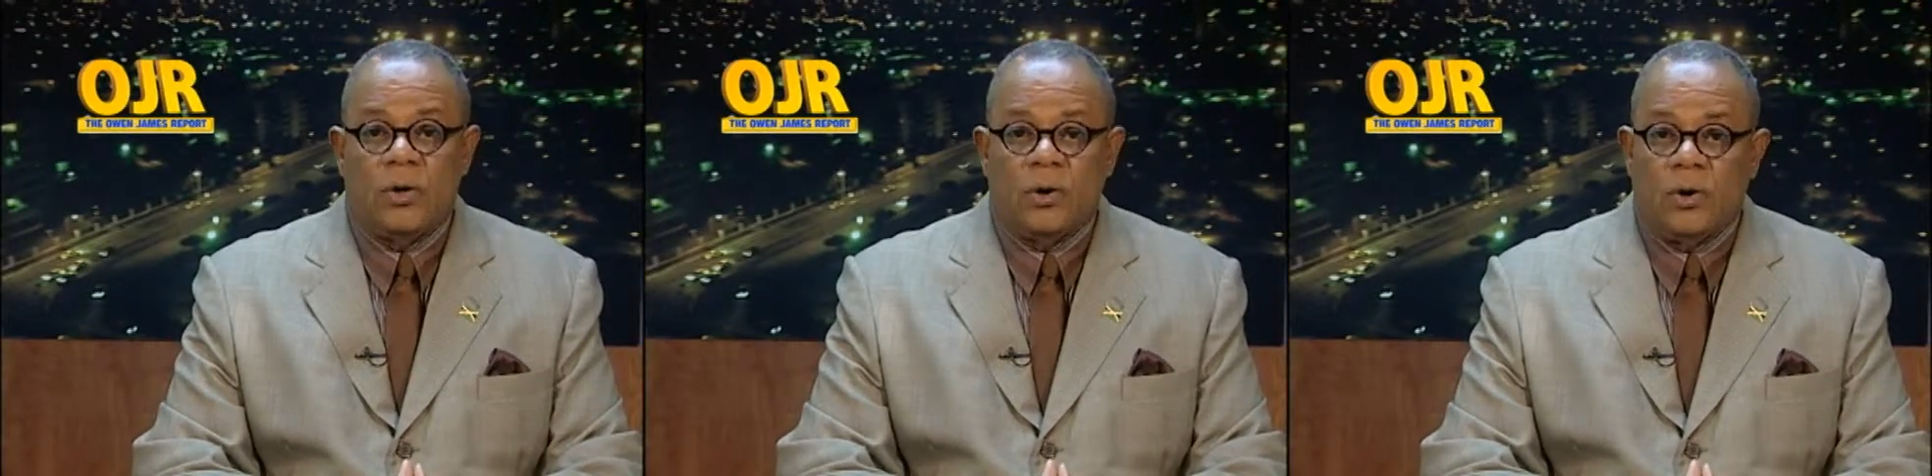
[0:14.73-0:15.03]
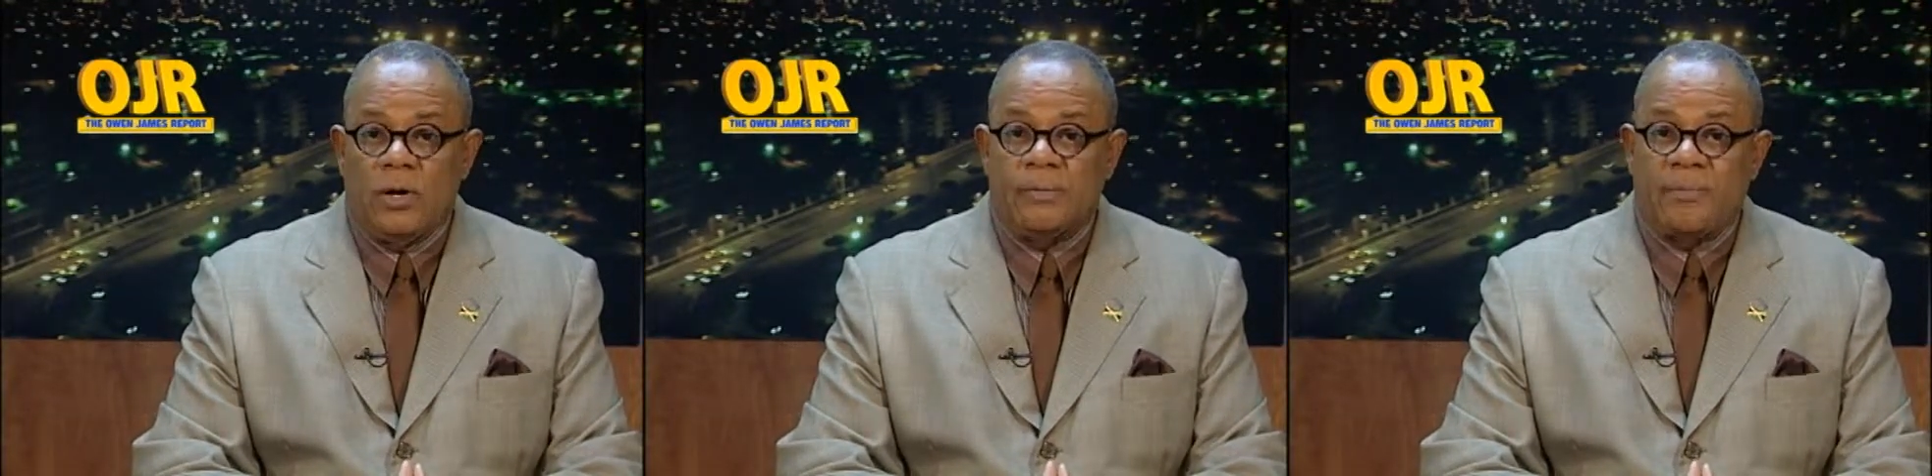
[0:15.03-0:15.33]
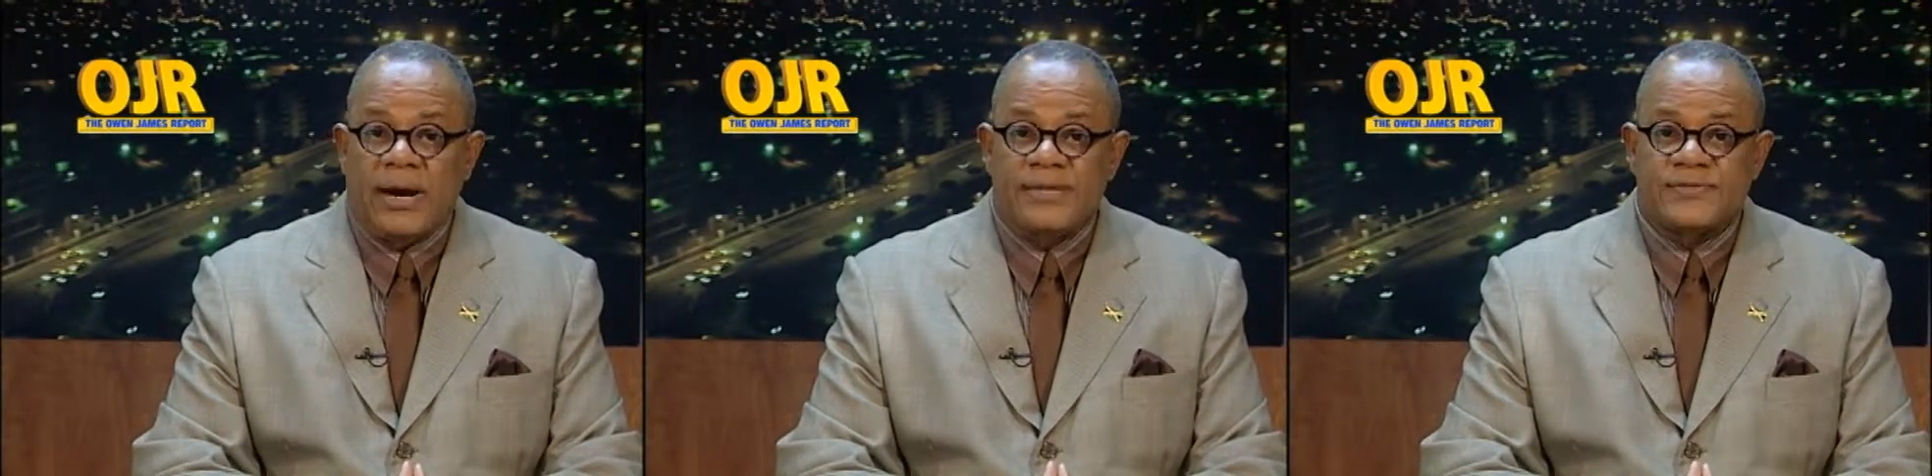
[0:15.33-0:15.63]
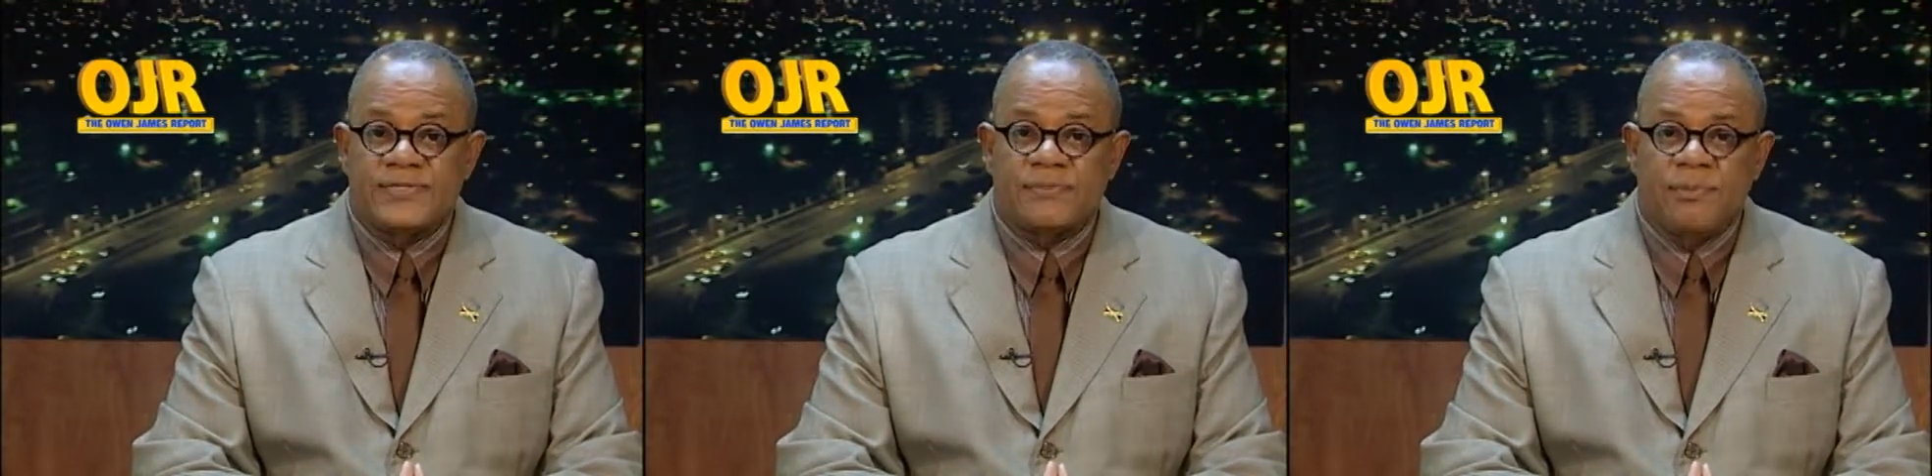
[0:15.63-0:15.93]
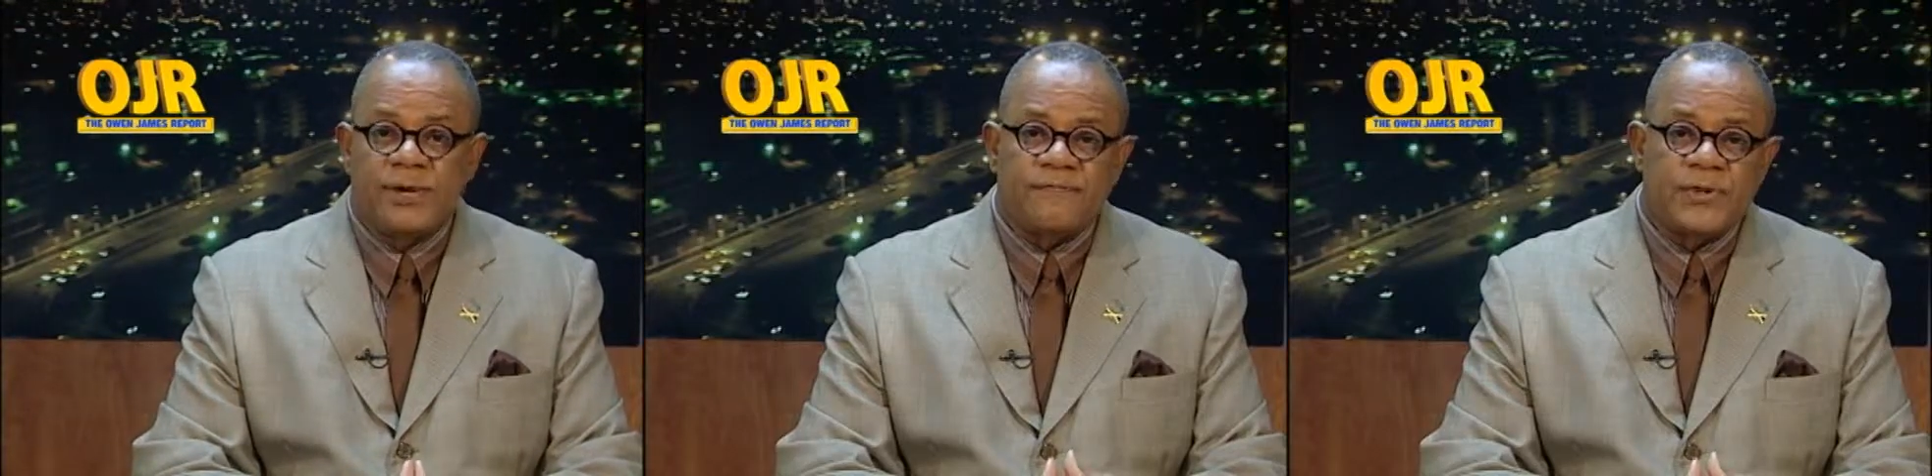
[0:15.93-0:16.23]
oil prices
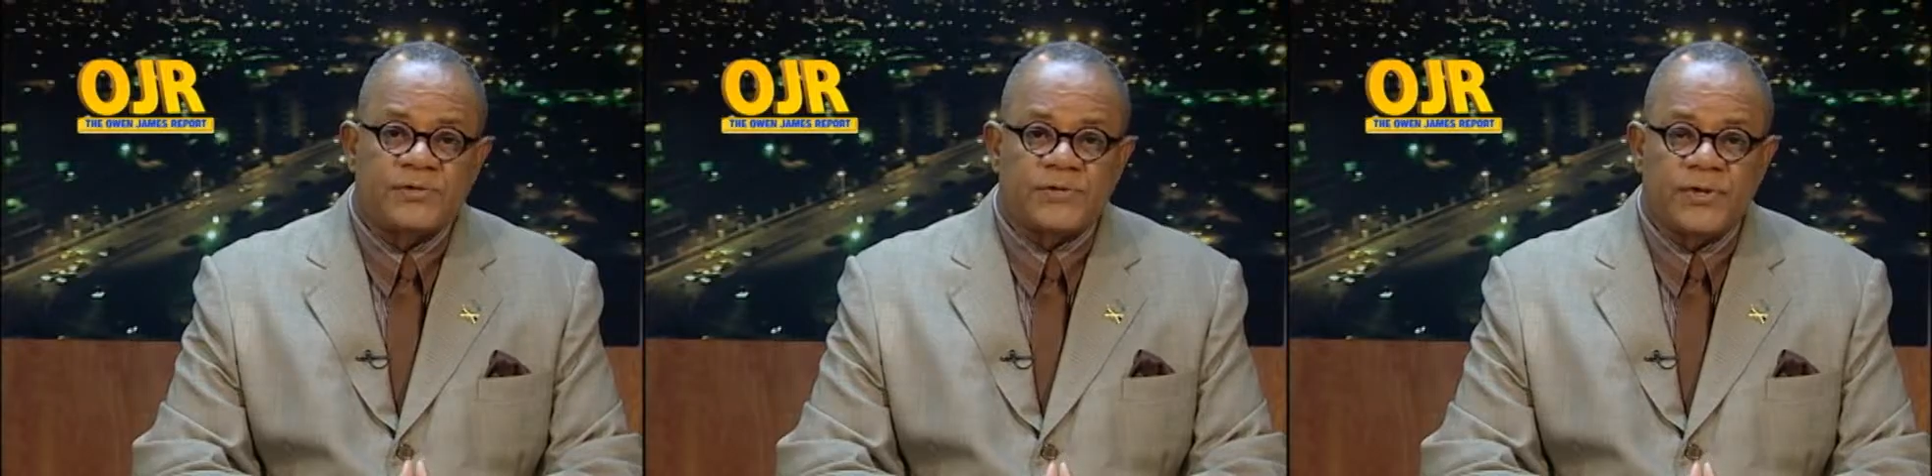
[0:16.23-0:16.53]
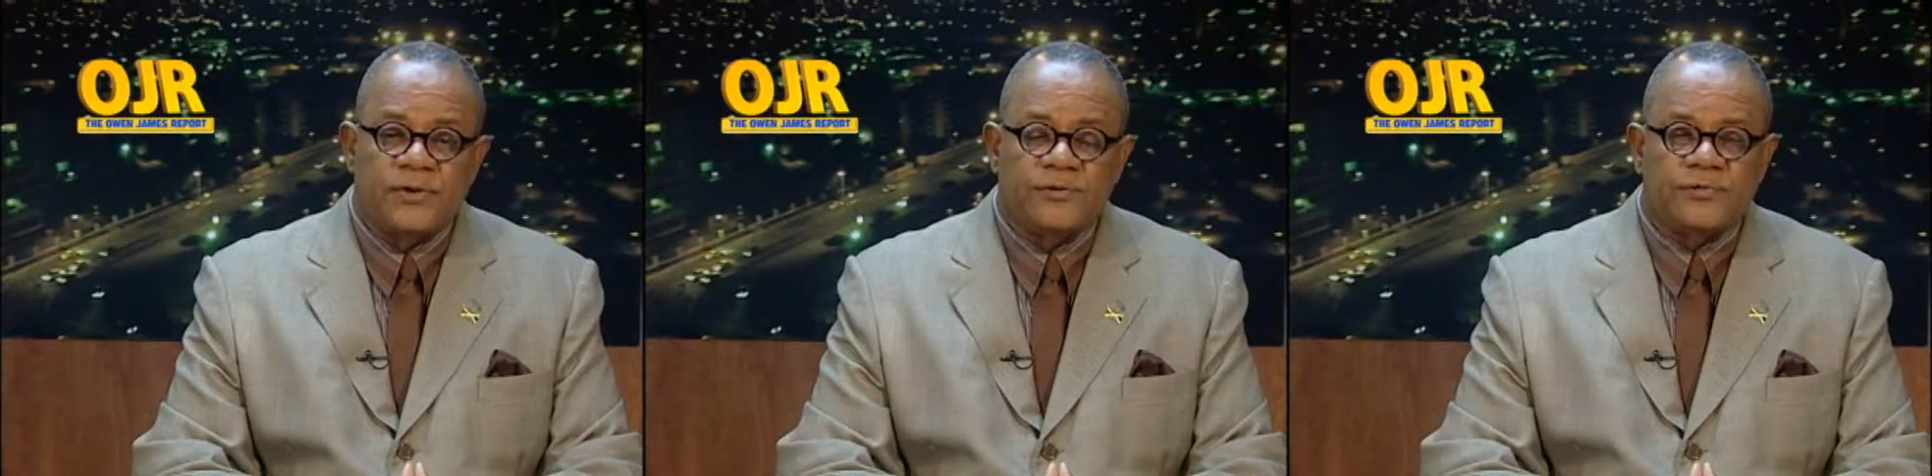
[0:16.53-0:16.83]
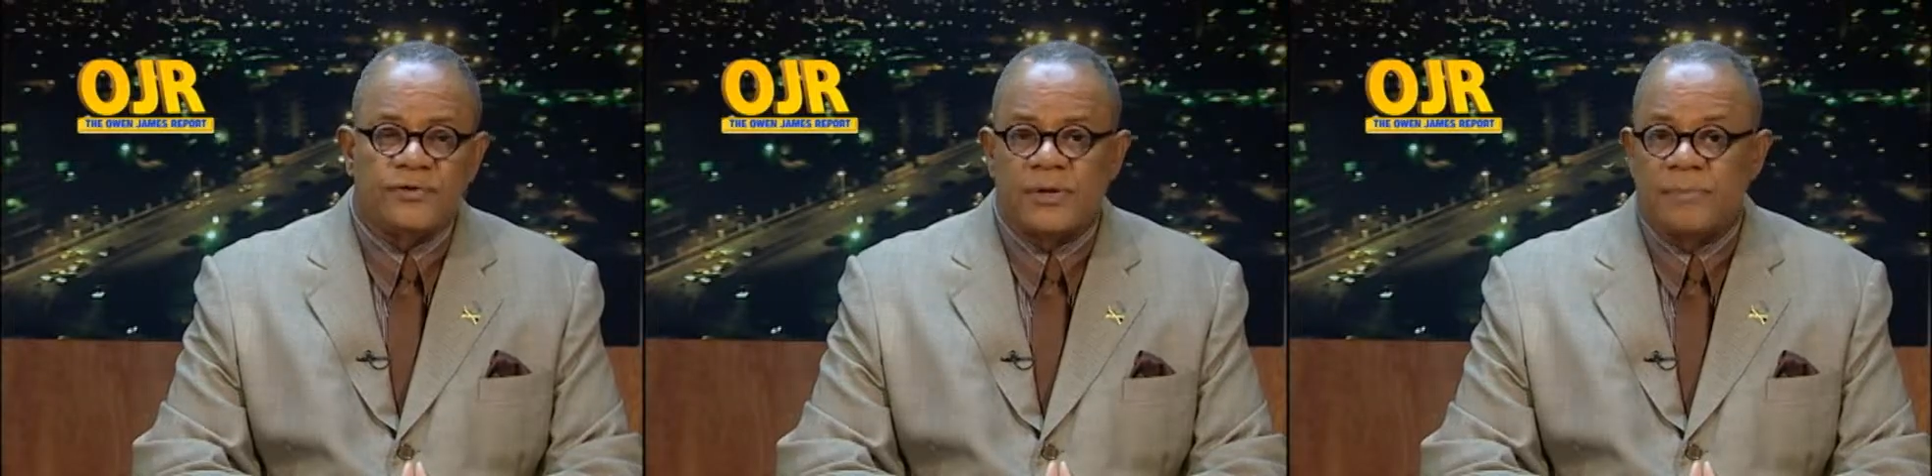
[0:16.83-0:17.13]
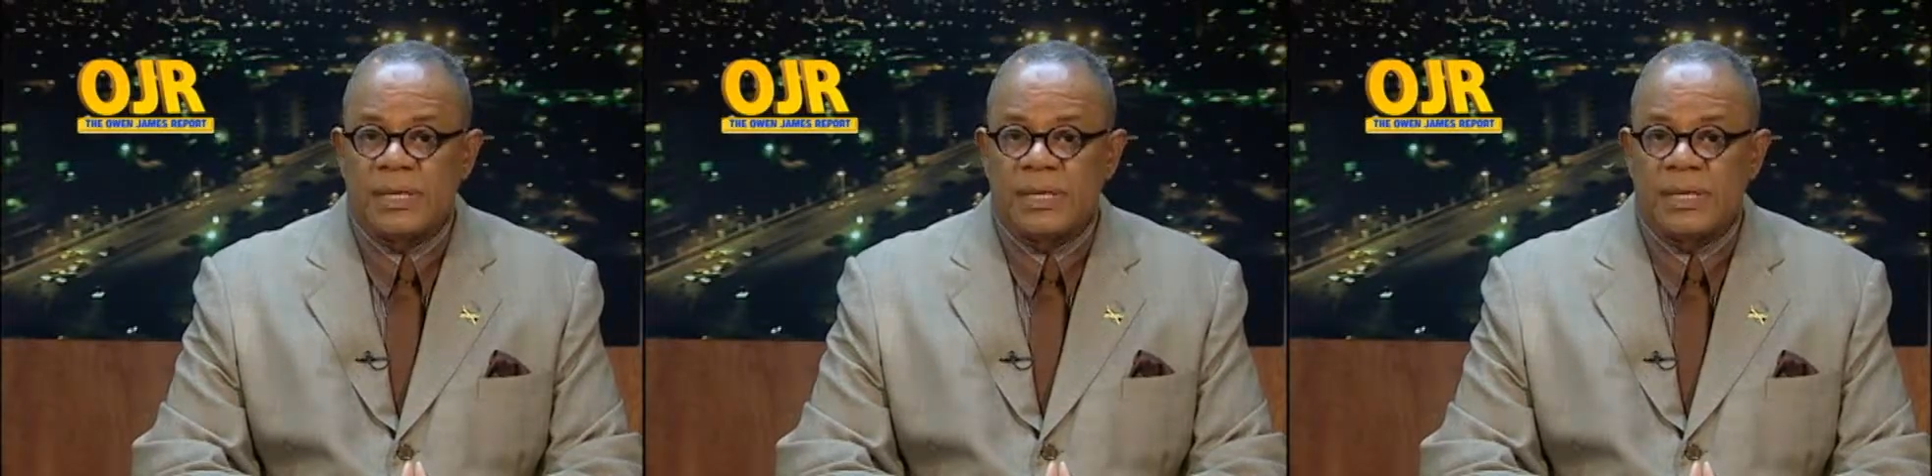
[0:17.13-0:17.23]
briefly surged